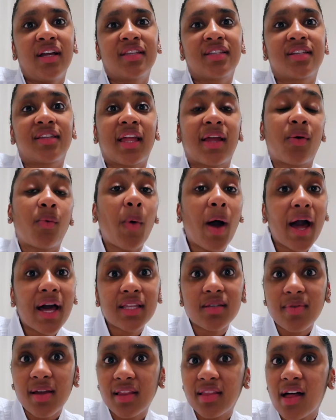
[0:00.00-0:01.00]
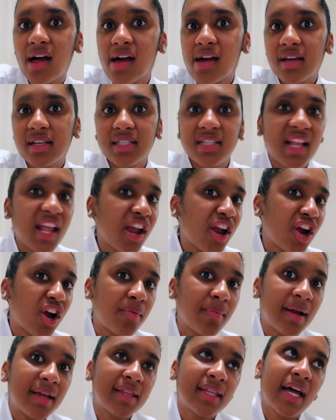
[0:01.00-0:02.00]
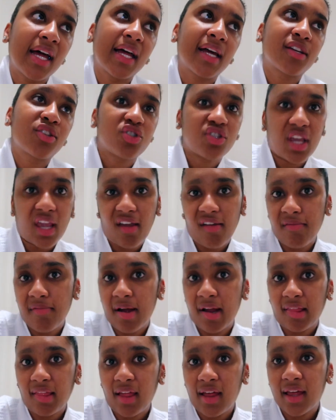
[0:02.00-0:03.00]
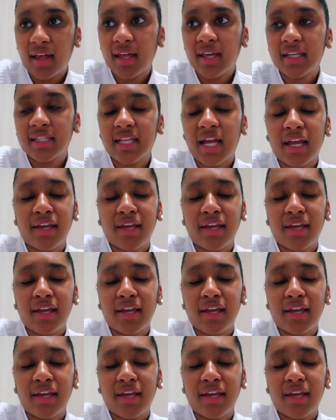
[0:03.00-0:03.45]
to like wax my legs, nair my legs, shave my legs.